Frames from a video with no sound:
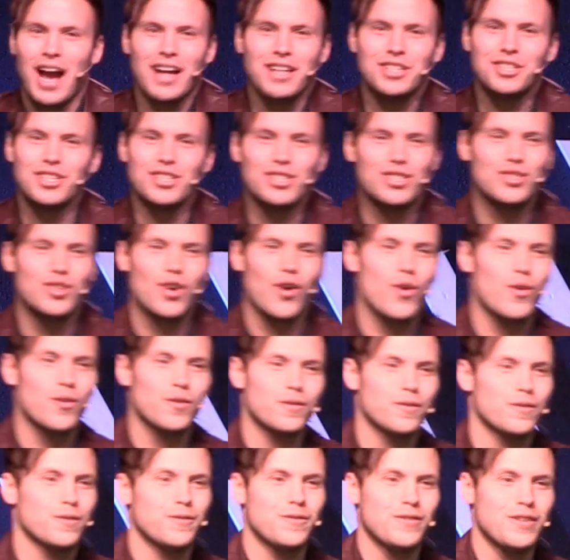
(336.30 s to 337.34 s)
I just
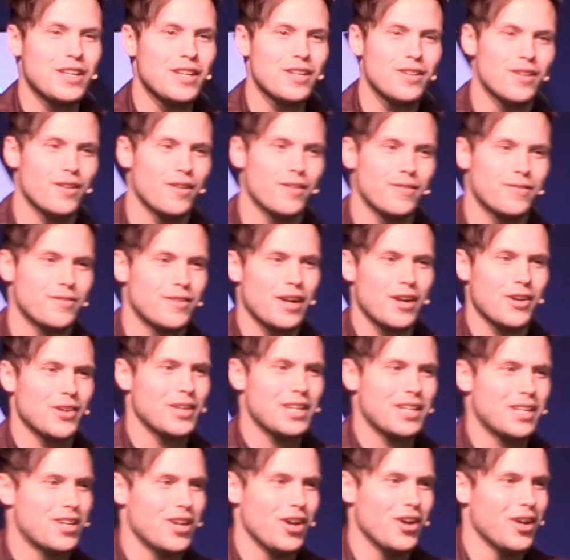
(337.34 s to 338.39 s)
don't feel
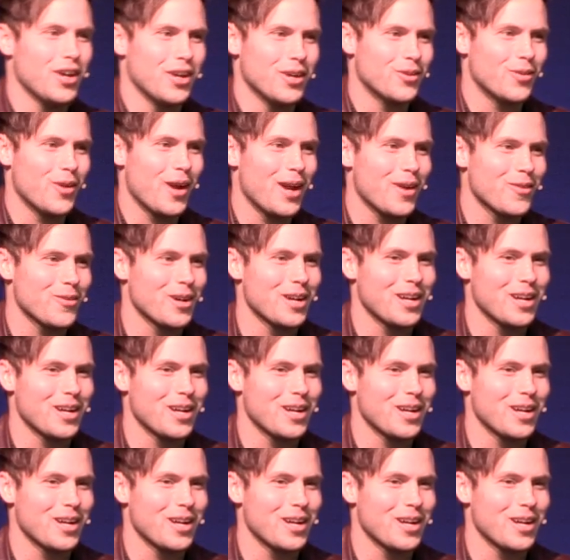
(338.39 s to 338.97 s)
very good, right?